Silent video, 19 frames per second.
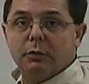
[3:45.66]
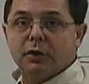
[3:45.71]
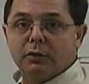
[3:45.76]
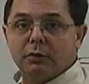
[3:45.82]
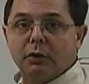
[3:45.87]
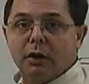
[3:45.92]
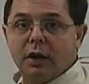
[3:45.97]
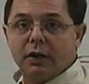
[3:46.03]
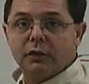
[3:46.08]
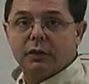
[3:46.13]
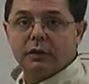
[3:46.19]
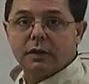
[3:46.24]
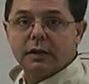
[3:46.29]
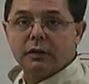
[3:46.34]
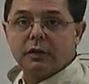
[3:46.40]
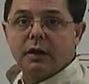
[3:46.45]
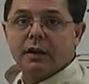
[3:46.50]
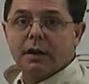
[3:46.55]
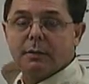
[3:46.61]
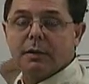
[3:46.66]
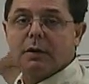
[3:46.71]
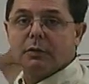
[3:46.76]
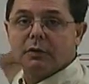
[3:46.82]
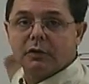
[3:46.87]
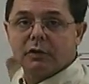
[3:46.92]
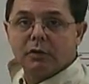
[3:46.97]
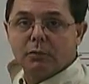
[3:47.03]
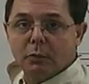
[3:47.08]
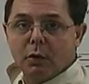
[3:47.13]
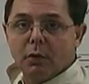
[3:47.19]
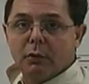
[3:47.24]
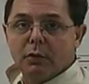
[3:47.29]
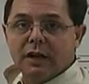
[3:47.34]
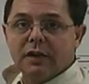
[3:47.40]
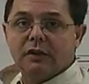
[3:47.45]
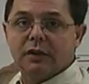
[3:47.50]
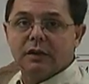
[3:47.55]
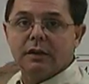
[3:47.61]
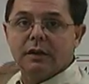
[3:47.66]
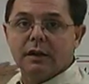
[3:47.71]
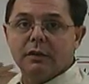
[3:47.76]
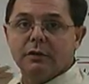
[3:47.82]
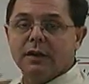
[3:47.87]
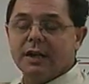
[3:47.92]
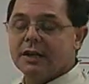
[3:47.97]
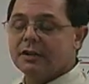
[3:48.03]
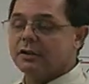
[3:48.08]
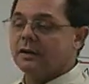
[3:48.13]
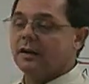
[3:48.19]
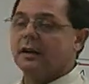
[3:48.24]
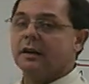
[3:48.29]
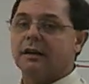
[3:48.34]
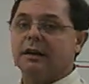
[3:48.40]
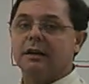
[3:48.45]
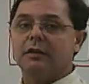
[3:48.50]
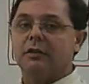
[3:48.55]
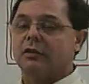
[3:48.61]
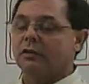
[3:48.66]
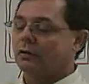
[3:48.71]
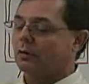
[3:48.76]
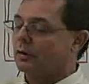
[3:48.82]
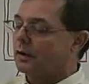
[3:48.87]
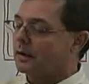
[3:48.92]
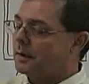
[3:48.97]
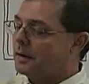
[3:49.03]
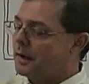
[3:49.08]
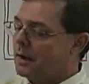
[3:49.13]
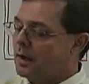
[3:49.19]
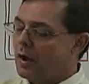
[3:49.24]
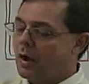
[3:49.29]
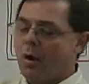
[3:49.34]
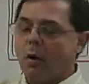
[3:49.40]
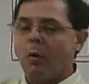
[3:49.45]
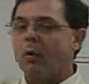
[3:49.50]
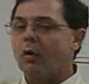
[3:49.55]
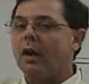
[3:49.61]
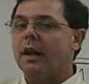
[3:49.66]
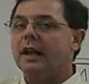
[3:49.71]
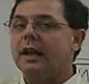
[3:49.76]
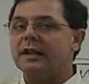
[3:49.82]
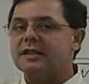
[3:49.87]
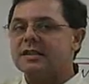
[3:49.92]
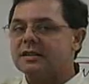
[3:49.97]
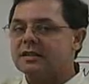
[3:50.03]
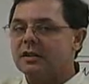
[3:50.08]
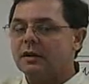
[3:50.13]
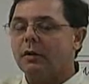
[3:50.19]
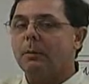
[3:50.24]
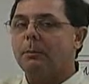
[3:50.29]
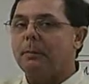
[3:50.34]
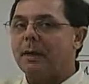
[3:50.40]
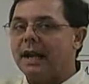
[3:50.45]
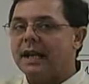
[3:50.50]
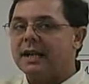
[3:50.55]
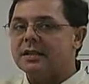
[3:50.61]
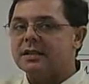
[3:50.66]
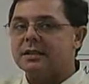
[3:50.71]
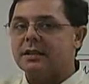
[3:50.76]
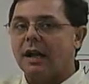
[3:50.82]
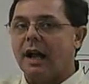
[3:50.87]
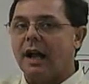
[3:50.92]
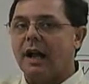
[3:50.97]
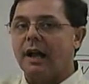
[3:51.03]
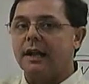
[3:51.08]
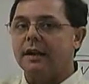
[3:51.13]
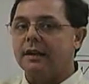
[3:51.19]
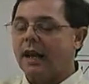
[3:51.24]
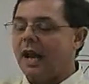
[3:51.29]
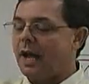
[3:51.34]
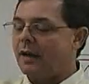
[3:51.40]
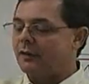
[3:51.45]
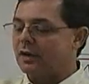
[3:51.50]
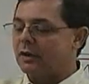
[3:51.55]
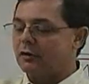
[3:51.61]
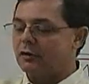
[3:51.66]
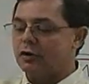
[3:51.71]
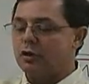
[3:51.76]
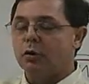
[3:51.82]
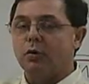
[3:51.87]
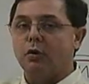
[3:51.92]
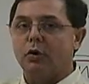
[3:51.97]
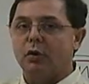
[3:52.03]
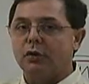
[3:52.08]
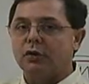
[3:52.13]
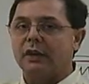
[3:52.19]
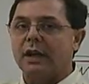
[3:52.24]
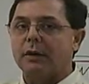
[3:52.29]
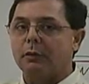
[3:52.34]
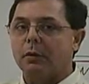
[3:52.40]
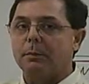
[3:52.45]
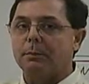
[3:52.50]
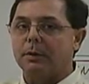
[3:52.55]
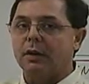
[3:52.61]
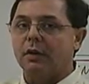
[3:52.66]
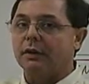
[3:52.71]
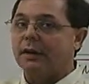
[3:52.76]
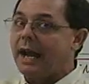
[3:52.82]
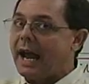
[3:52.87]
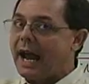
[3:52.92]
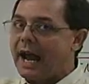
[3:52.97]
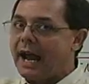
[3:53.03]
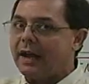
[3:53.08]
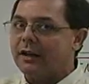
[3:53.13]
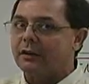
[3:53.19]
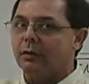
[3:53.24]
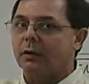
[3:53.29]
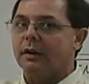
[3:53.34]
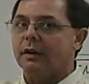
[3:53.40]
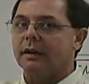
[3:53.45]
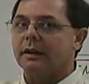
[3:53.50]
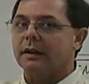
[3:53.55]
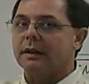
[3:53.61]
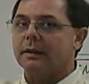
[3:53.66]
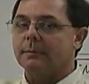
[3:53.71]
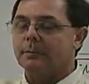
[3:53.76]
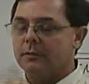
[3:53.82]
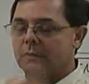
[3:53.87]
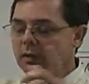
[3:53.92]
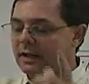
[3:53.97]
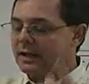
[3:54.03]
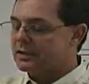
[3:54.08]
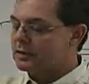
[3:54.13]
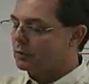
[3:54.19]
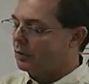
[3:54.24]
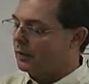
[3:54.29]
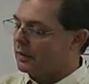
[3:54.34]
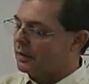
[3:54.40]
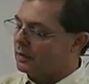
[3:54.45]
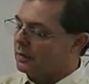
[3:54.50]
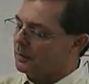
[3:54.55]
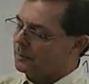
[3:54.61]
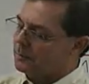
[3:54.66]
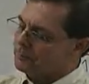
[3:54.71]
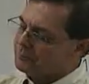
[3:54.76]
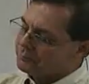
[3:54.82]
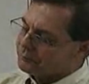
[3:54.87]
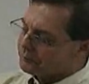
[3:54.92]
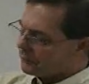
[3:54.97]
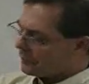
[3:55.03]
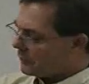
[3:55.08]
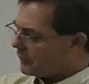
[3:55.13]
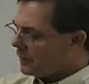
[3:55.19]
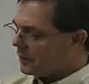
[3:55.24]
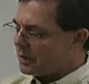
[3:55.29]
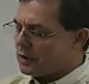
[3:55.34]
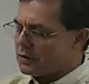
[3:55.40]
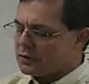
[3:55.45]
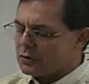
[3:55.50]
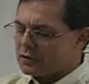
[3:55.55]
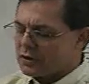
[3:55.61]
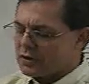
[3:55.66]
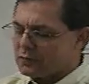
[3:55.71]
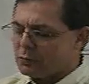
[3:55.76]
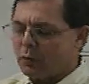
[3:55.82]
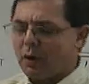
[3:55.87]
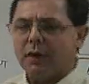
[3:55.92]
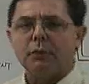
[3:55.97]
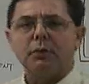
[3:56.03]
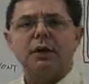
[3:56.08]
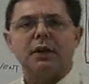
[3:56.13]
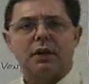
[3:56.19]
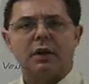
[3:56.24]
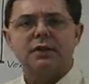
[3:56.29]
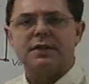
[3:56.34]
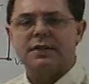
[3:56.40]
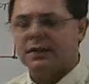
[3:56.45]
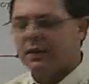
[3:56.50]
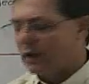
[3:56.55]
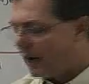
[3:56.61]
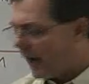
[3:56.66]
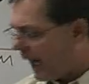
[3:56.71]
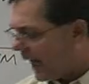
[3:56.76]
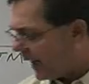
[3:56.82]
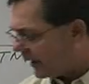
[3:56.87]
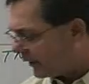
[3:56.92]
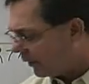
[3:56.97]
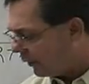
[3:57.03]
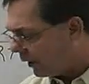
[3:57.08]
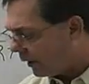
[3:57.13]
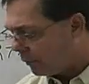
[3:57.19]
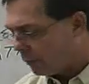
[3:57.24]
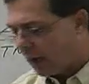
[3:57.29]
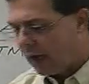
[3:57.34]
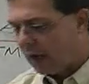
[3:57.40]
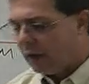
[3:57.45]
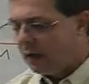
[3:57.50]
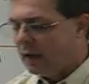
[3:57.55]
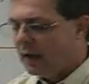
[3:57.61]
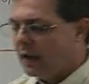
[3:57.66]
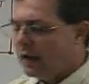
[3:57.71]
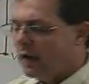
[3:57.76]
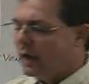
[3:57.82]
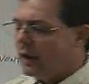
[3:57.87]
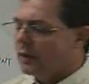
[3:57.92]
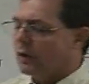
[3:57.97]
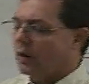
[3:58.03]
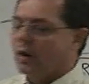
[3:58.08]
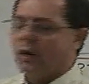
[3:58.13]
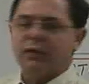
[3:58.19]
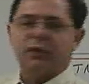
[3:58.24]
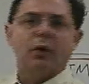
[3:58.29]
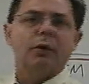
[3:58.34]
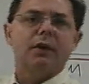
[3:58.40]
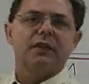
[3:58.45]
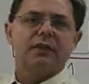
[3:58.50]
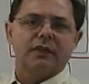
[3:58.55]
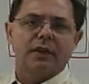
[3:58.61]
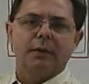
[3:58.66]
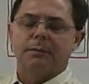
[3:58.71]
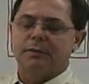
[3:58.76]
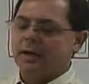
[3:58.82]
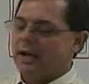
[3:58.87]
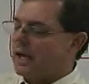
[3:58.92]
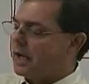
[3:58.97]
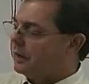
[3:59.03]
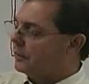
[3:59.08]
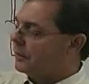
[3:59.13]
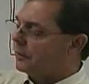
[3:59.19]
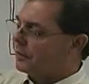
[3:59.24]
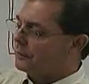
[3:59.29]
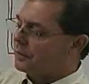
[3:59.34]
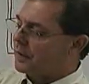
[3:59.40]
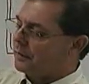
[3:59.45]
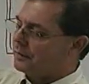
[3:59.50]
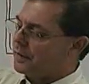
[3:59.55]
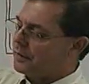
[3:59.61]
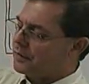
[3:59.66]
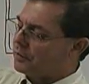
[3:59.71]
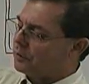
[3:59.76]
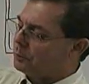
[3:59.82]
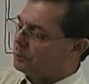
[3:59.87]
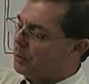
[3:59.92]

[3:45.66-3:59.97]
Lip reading: which we're also going to talk about, which is a more recent innovation in the industry, it's still based on having tools that were built accurately. So that's critical. So just what we consider accurate. Well, there is always some tolerance involved. Now this